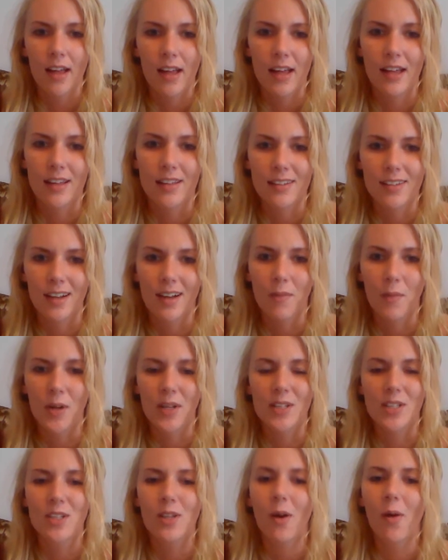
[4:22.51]
And I
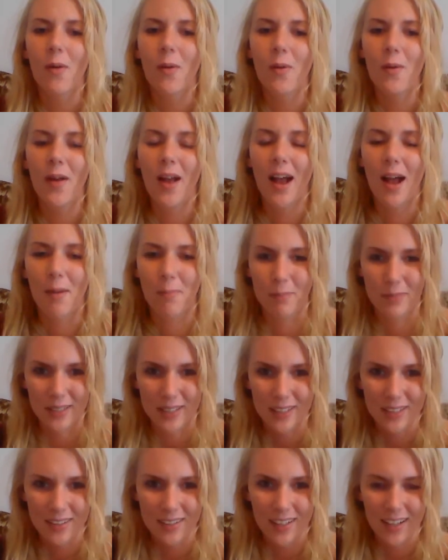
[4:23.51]
went so
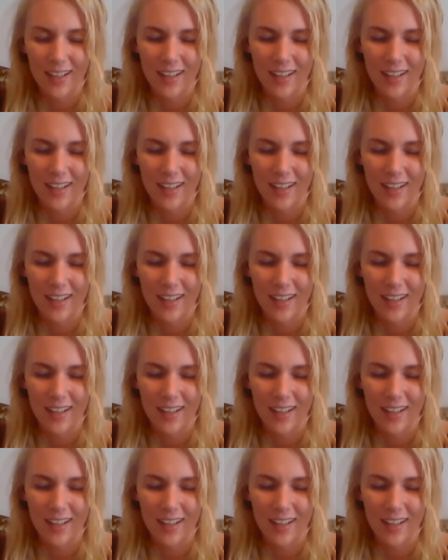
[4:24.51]
happy.